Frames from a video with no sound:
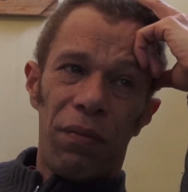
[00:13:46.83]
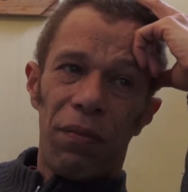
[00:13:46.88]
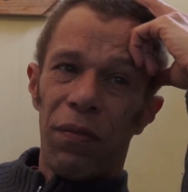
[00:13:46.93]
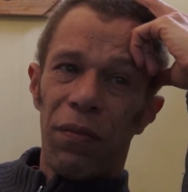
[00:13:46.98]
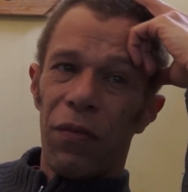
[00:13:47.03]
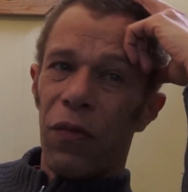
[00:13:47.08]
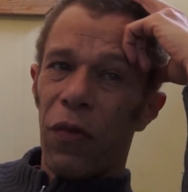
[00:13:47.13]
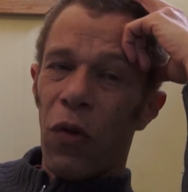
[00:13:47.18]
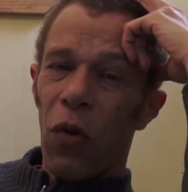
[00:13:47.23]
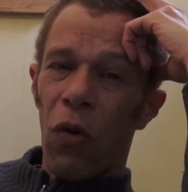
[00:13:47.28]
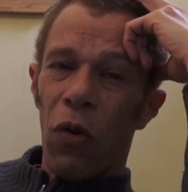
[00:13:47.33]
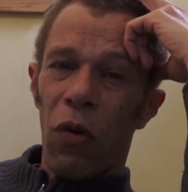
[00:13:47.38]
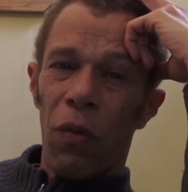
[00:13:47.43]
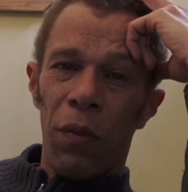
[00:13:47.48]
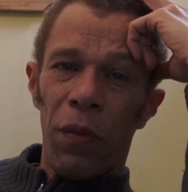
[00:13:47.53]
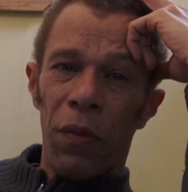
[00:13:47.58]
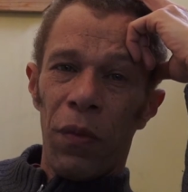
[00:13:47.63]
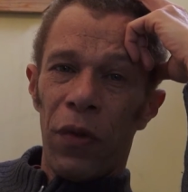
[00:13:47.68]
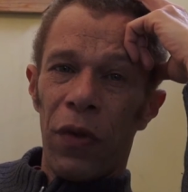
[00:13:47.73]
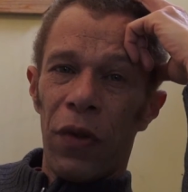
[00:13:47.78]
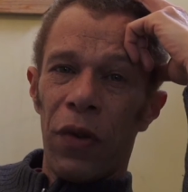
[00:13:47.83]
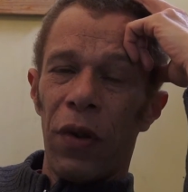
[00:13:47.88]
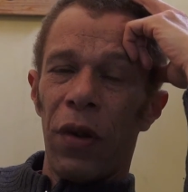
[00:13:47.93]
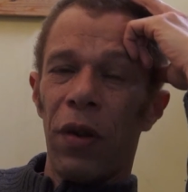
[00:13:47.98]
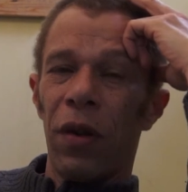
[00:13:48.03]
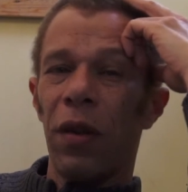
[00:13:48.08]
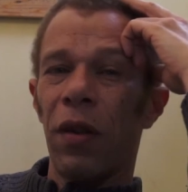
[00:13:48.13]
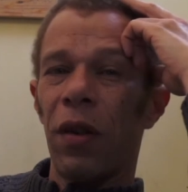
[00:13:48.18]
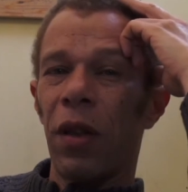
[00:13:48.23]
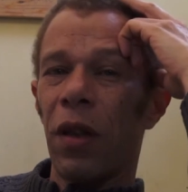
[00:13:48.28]
forms
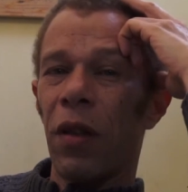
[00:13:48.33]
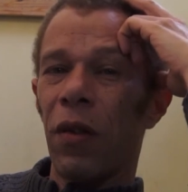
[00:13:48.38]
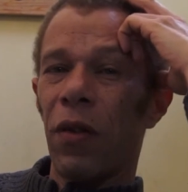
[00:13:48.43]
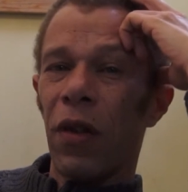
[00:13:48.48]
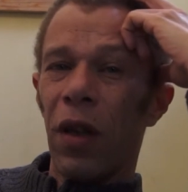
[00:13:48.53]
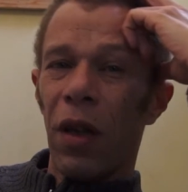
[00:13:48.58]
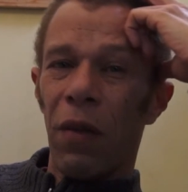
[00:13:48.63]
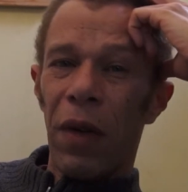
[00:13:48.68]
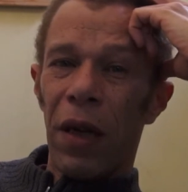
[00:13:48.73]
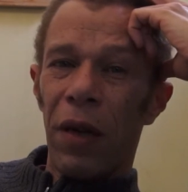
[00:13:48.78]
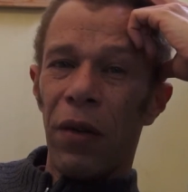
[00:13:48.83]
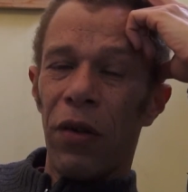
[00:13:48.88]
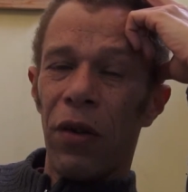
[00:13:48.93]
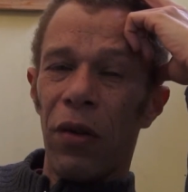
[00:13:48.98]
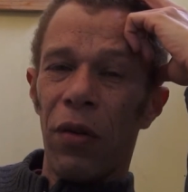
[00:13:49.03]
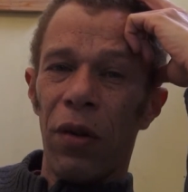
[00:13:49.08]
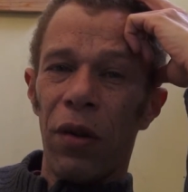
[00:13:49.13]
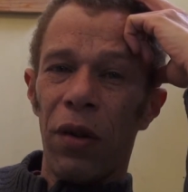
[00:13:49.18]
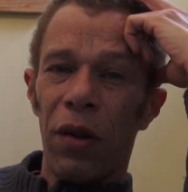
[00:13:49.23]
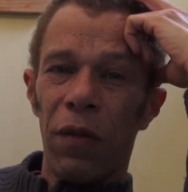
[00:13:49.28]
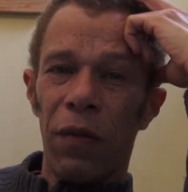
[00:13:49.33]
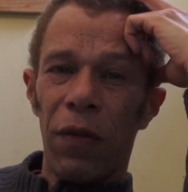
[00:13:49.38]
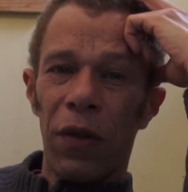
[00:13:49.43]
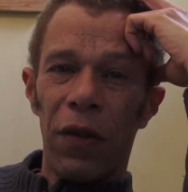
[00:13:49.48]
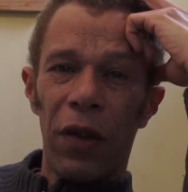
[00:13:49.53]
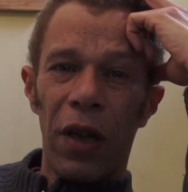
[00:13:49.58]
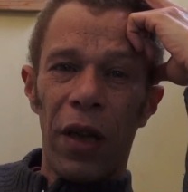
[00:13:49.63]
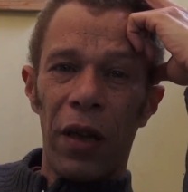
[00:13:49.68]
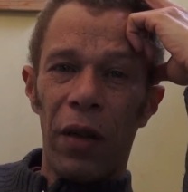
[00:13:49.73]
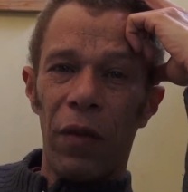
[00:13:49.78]
that you see around you on the
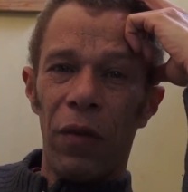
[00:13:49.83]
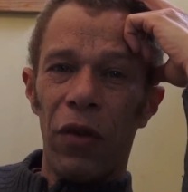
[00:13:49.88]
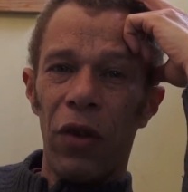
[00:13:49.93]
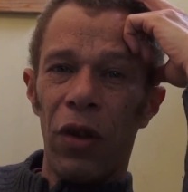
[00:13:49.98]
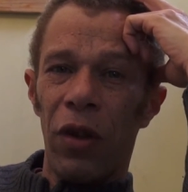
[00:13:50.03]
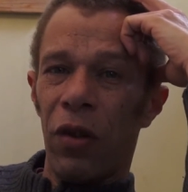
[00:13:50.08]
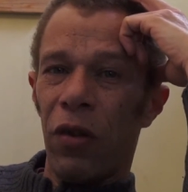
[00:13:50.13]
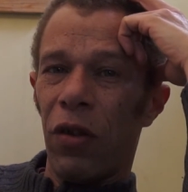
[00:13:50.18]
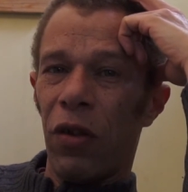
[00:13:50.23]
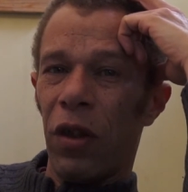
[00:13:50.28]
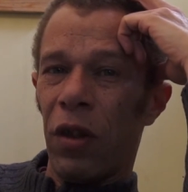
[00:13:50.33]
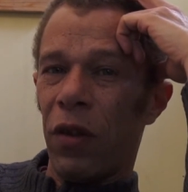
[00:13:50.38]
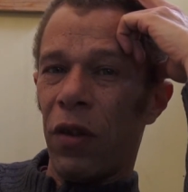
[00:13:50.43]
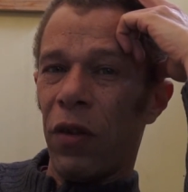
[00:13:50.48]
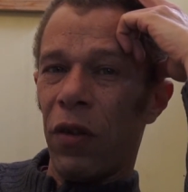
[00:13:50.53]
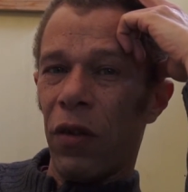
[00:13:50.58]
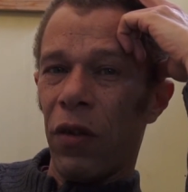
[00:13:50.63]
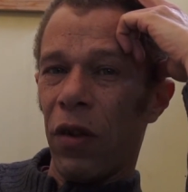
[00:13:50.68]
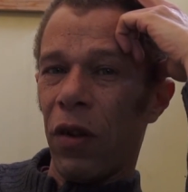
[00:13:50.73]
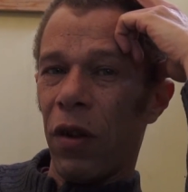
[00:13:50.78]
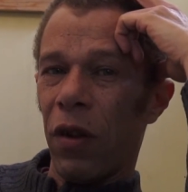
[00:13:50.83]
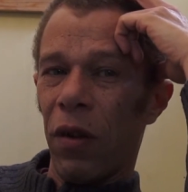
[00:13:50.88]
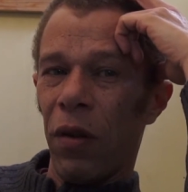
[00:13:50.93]
facade of churches,